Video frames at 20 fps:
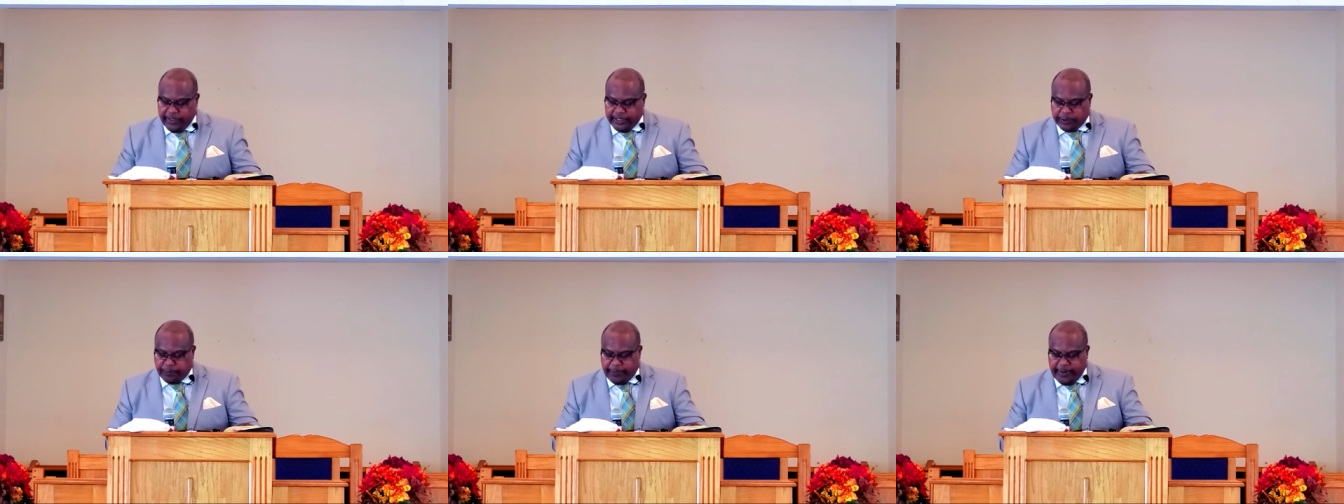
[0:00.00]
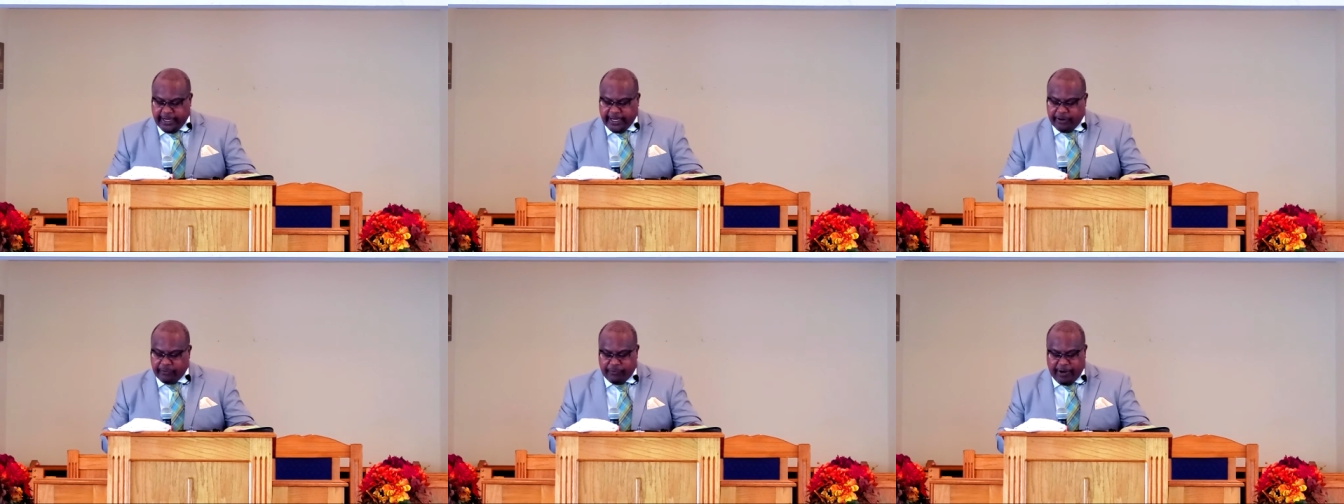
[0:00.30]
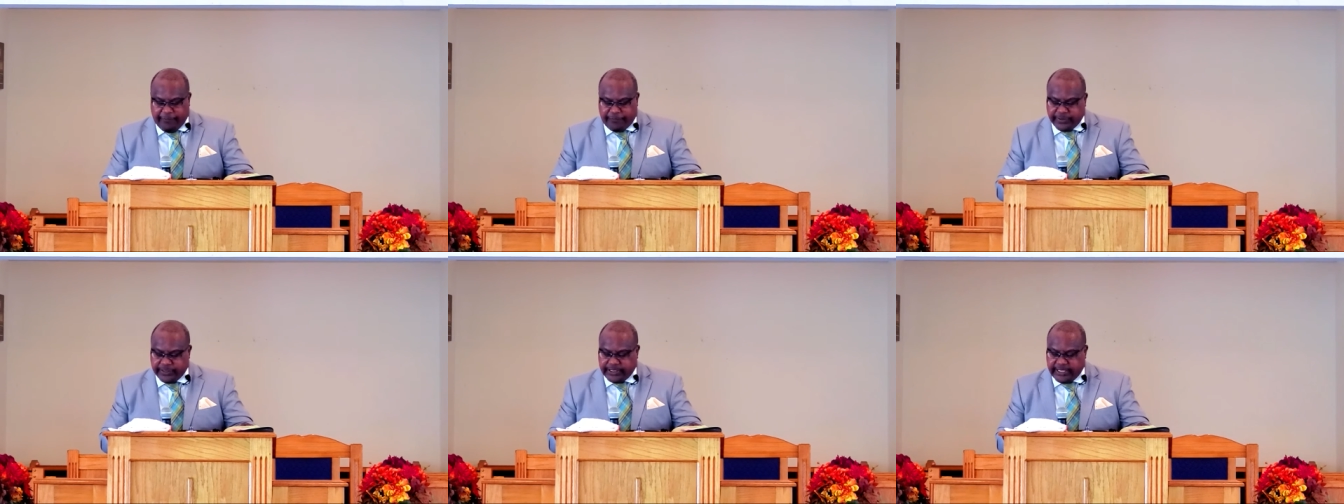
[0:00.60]
we speak in
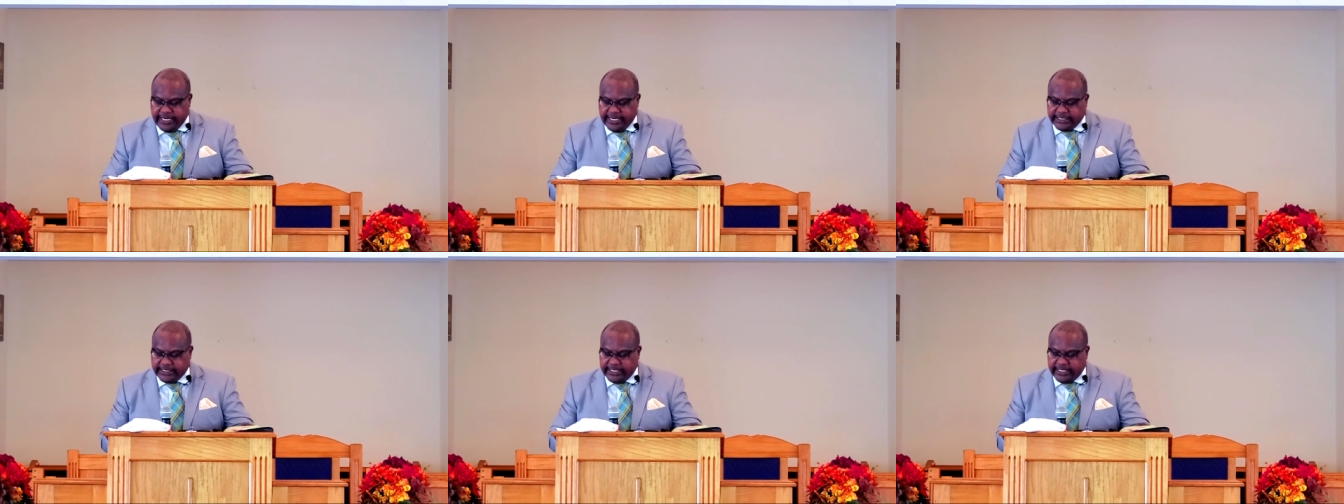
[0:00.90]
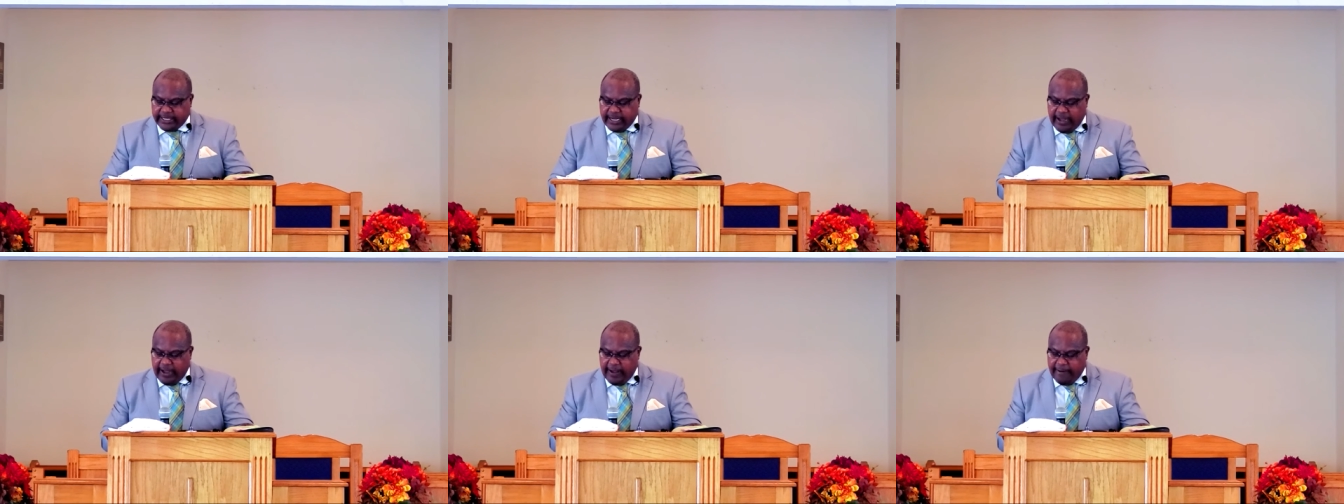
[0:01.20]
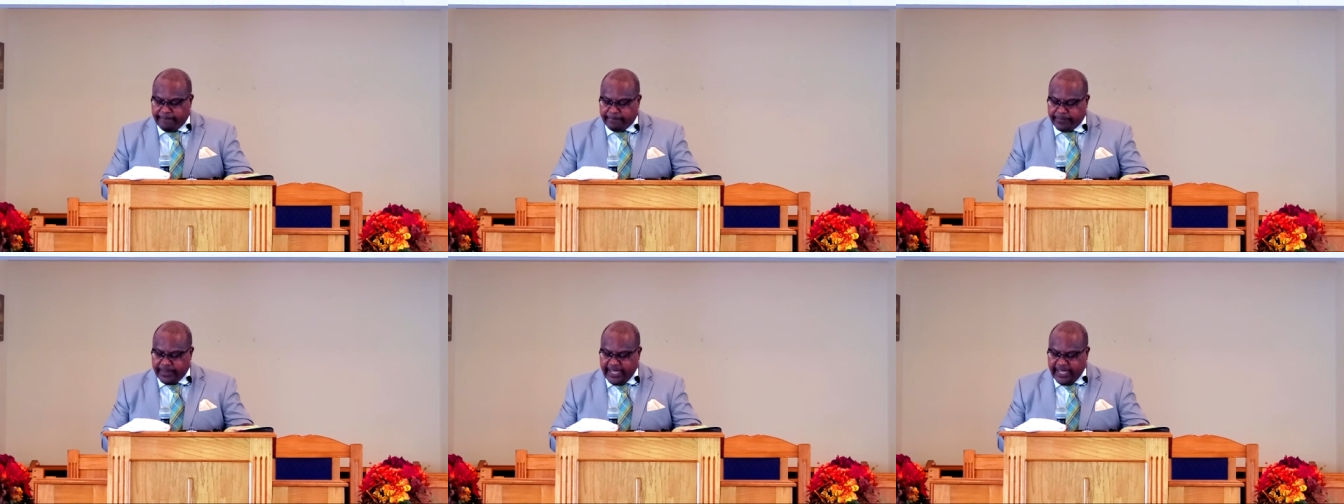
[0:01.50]
reference to things that come,